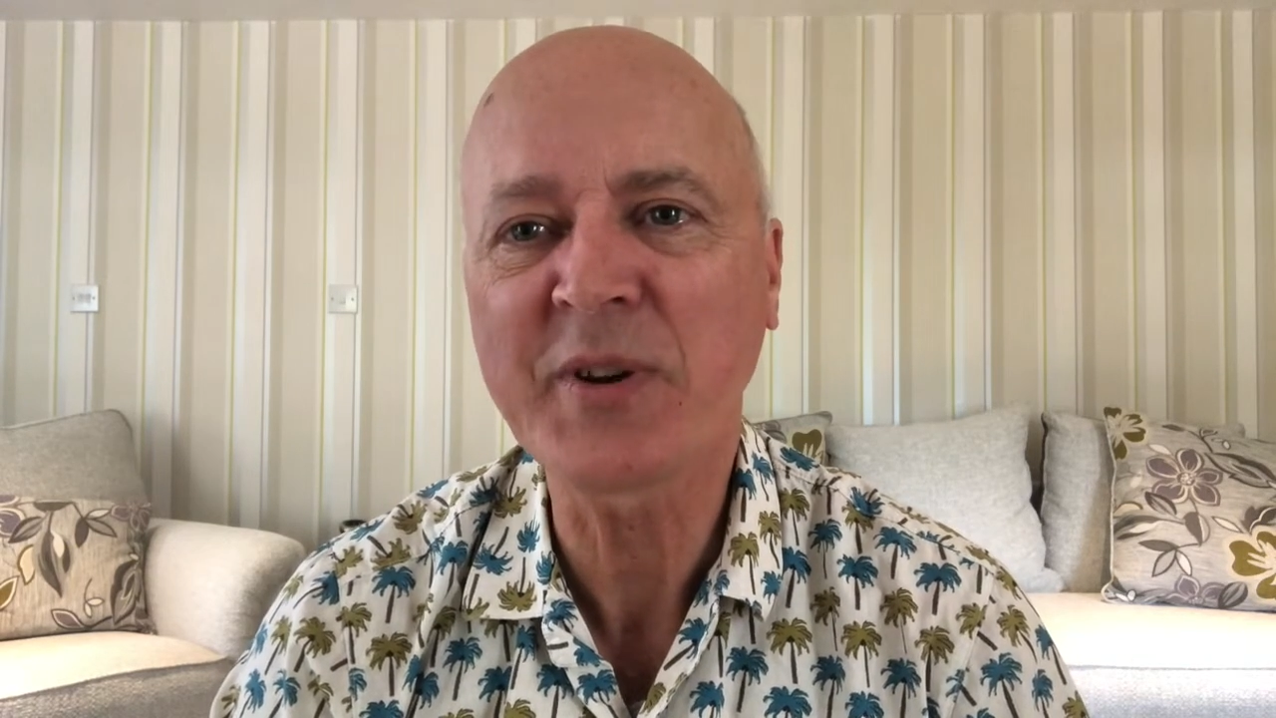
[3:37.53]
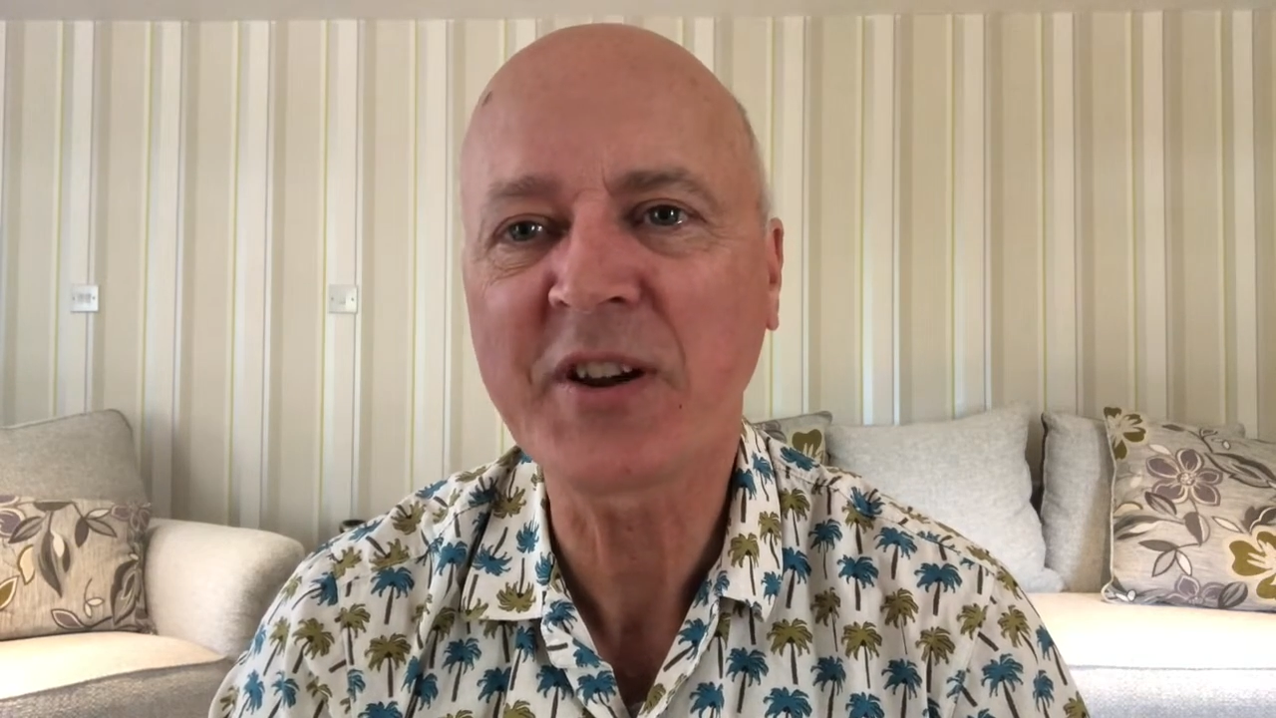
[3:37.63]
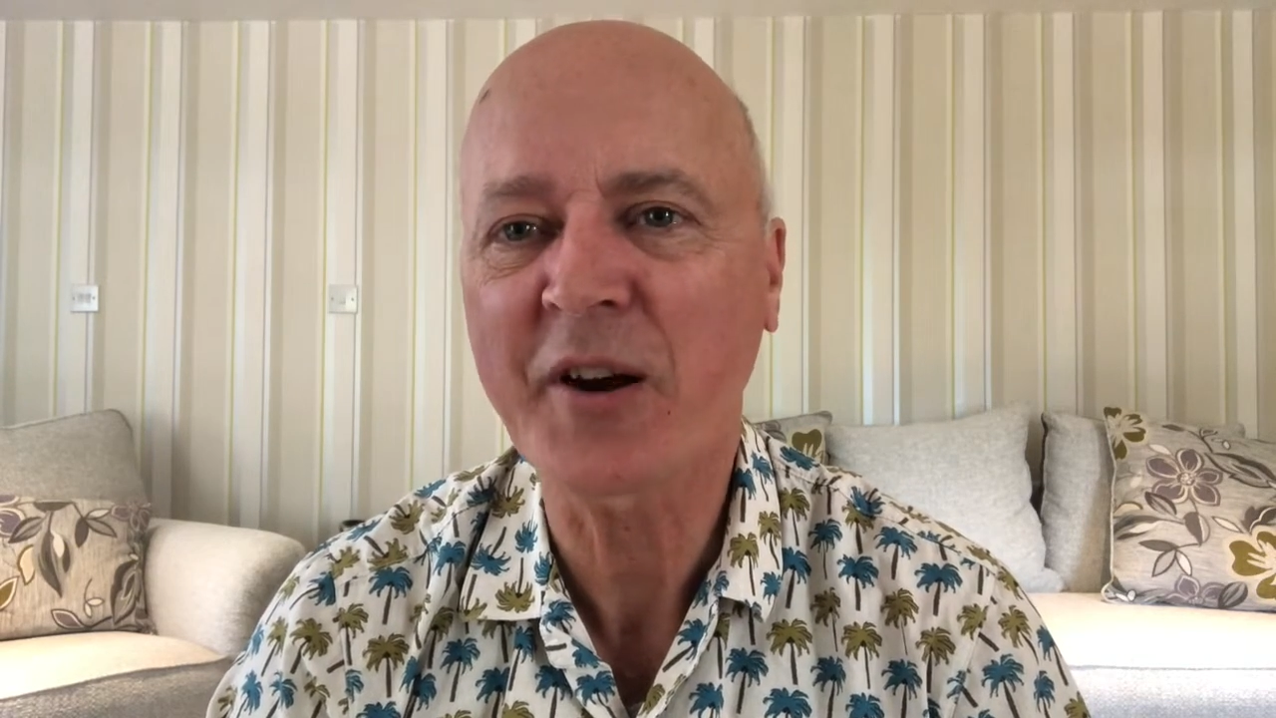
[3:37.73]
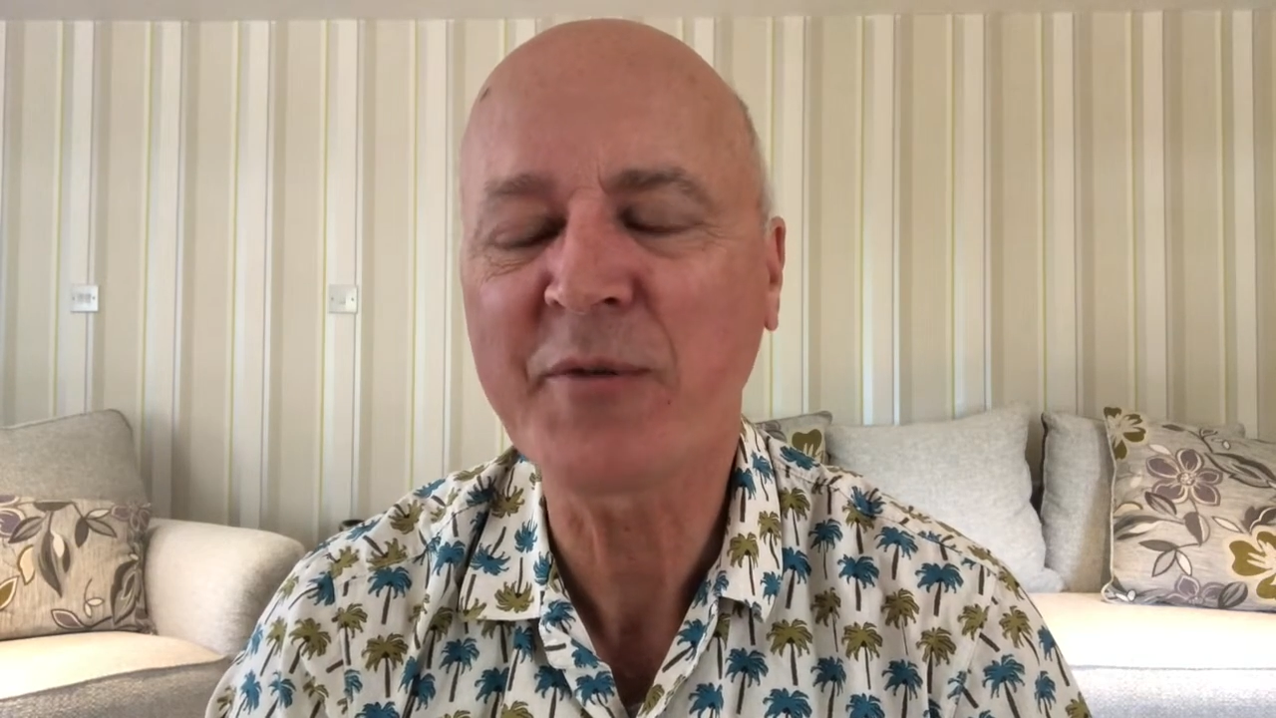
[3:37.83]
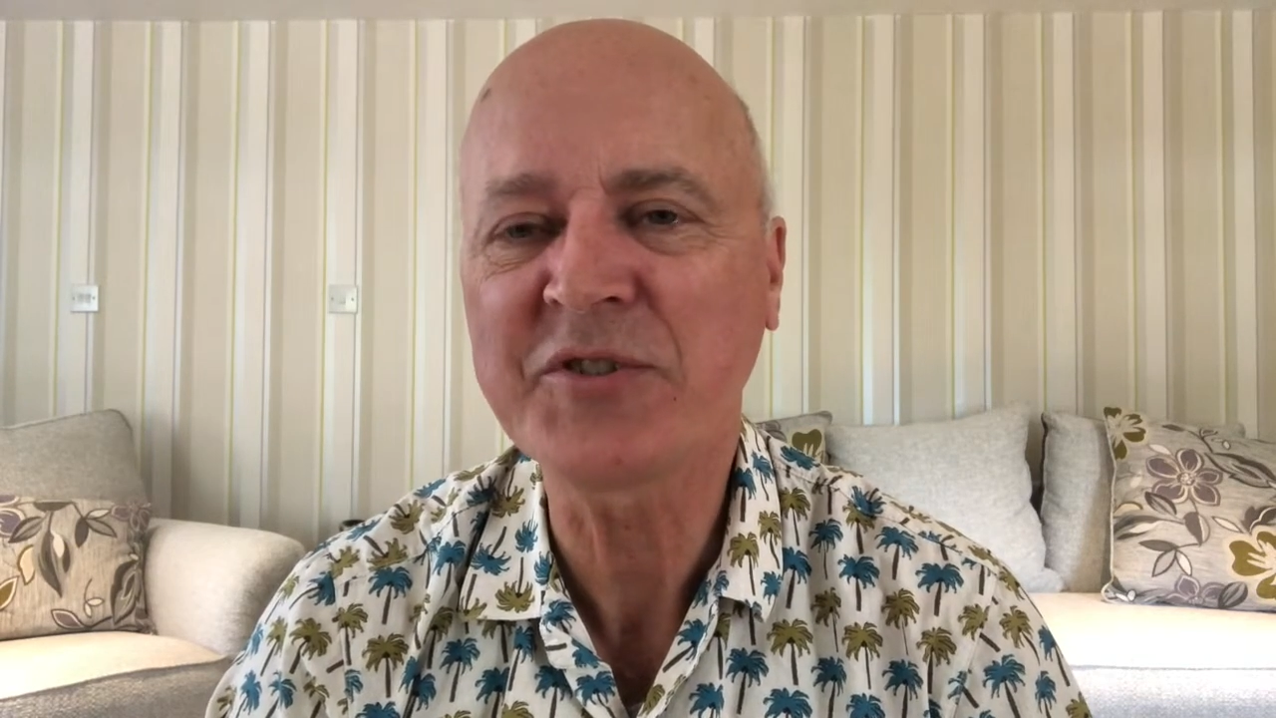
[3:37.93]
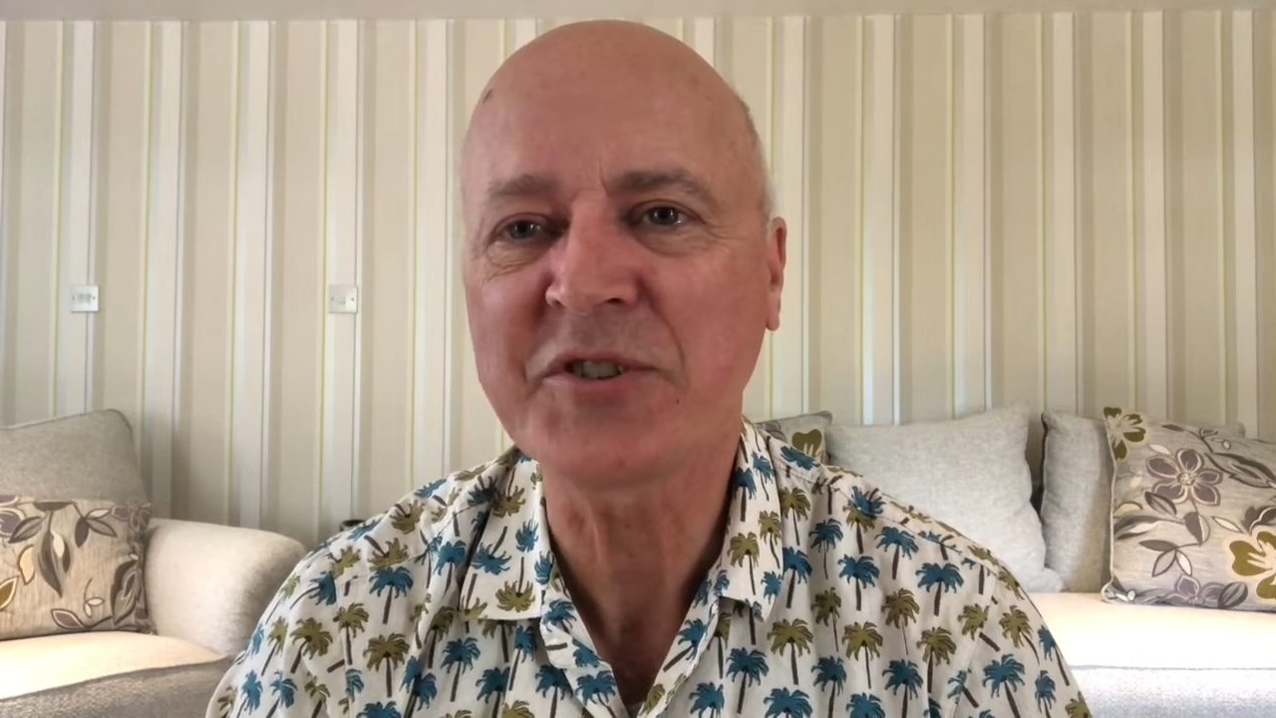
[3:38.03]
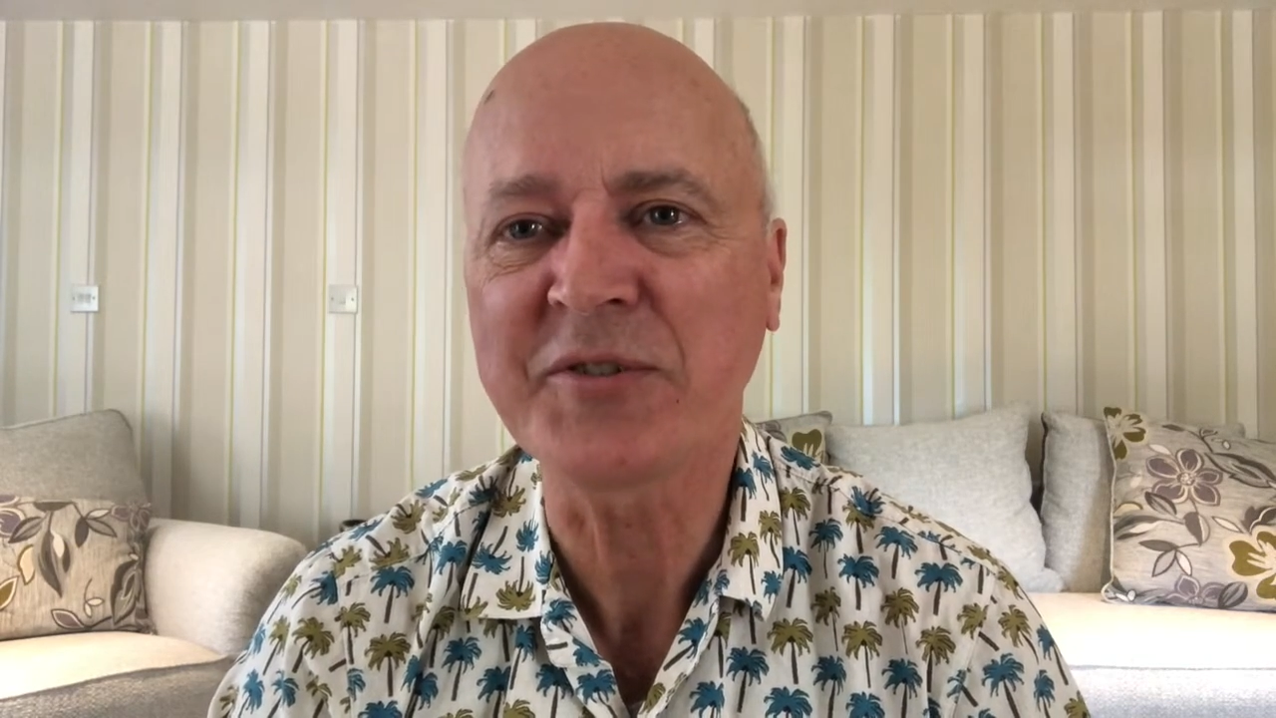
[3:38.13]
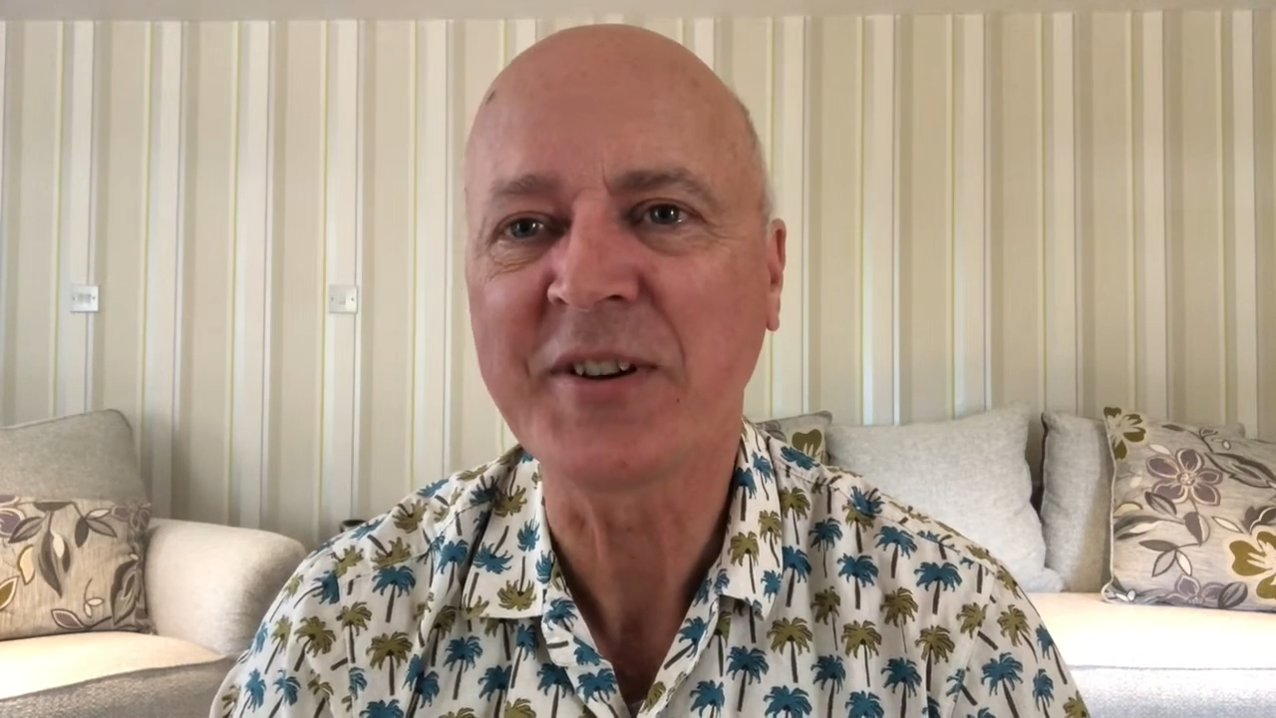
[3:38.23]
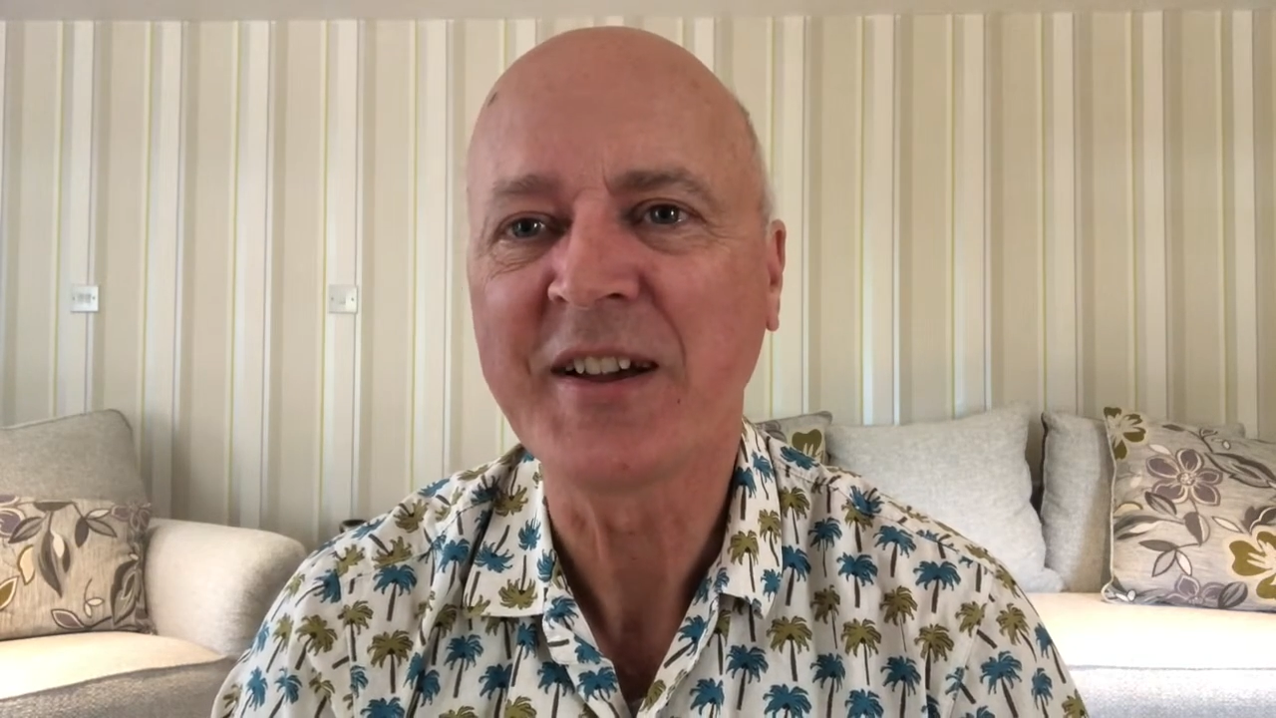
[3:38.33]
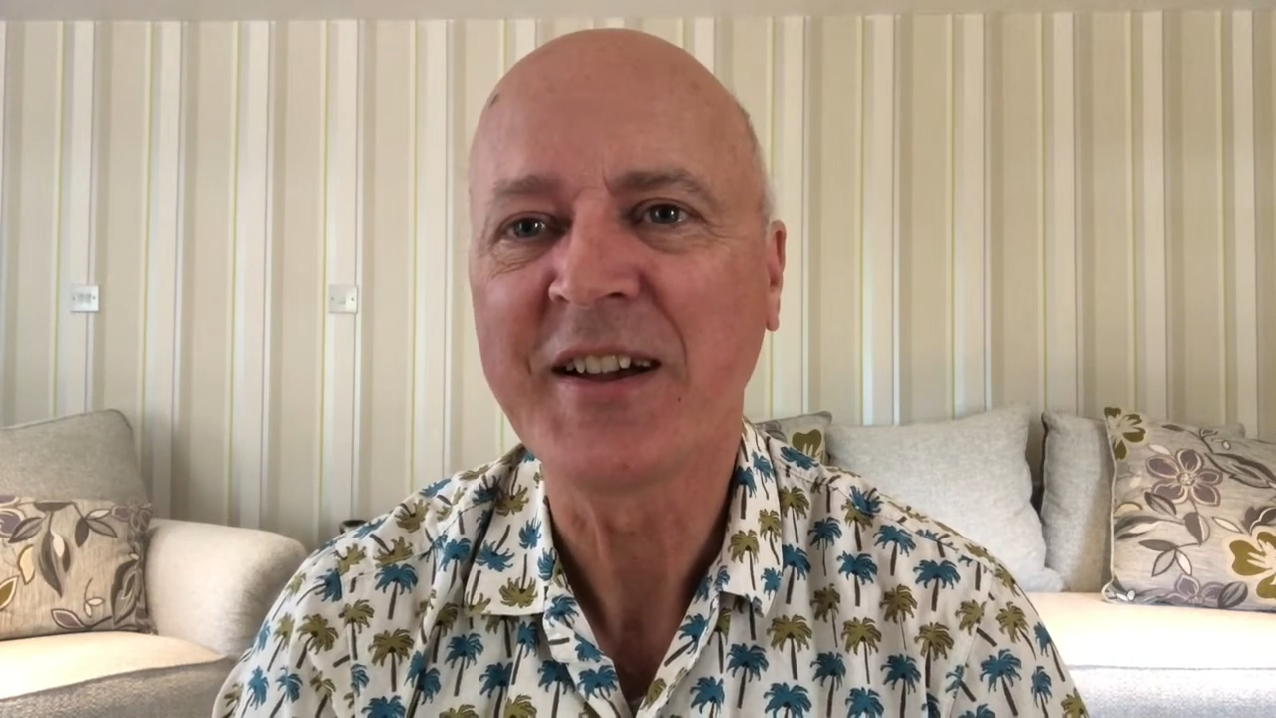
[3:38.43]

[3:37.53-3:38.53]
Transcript: encourage you,